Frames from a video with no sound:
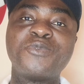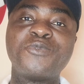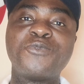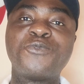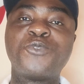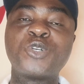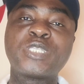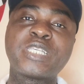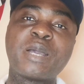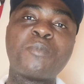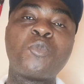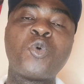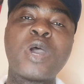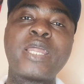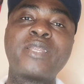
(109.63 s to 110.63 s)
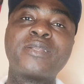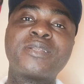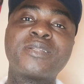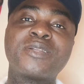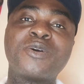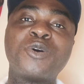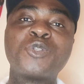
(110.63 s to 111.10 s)
for someone
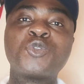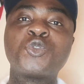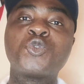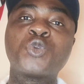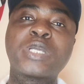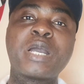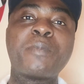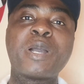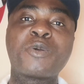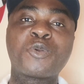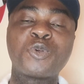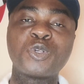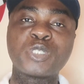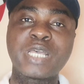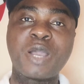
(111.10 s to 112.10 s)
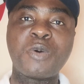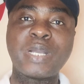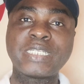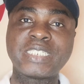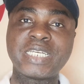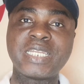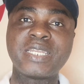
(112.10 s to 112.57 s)
also to come across our
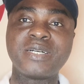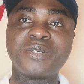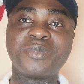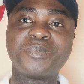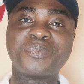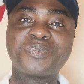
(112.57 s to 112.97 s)
channel.